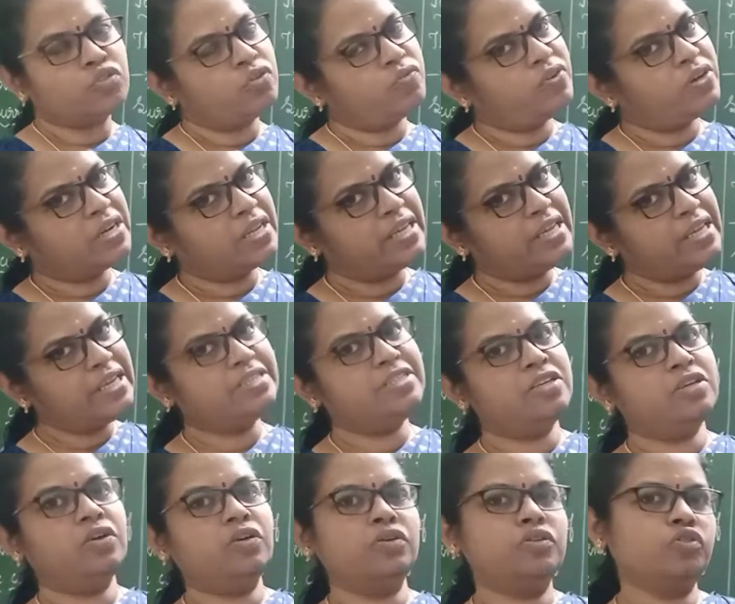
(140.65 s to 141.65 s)
for heating
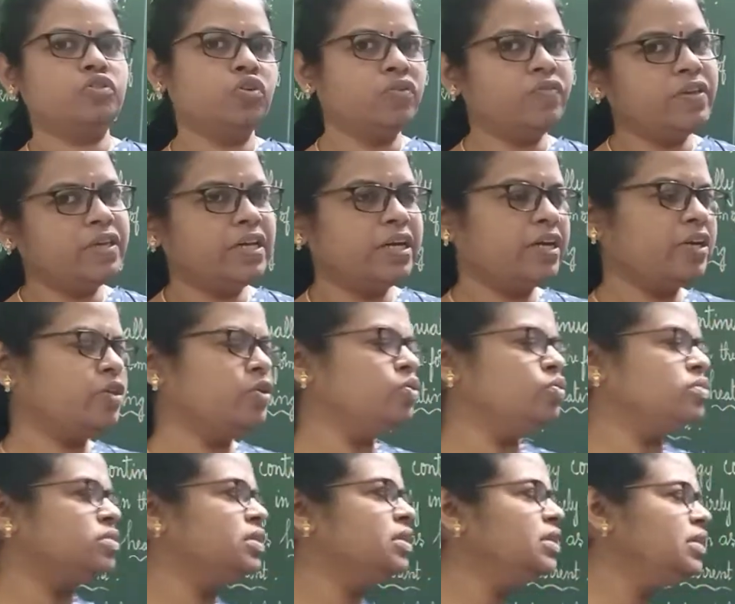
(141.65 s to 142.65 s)
also we are
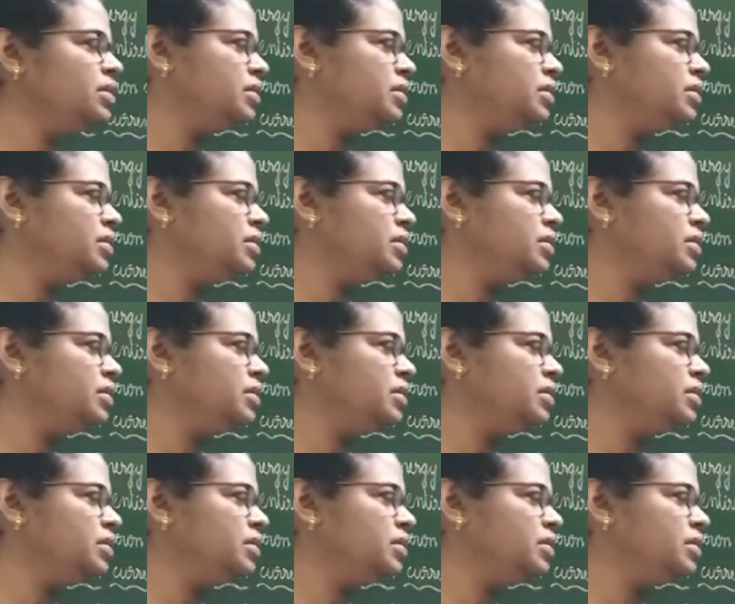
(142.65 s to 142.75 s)
using